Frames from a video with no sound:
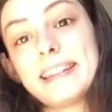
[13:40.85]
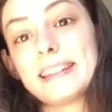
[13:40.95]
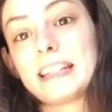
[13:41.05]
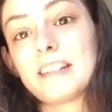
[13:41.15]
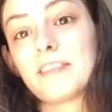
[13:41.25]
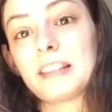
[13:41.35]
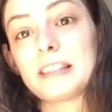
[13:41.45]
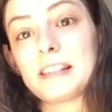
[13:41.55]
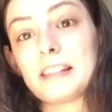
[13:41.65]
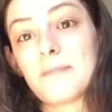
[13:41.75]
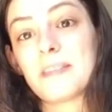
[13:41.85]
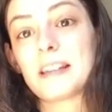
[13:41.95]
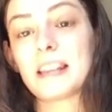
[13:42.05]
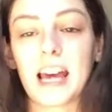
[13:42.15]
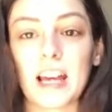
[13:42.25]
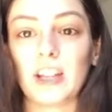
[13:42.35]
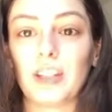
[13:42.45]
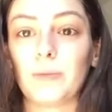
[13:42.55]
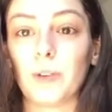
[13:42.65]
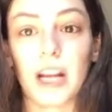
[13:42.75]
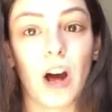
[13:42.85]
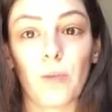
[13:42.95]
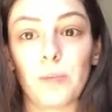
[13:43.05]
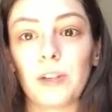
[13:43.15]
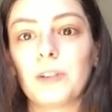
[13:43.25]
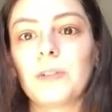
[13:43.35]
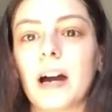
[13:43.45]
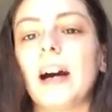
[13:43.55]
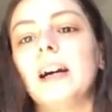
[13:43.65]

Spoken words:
see if this is something that would help you,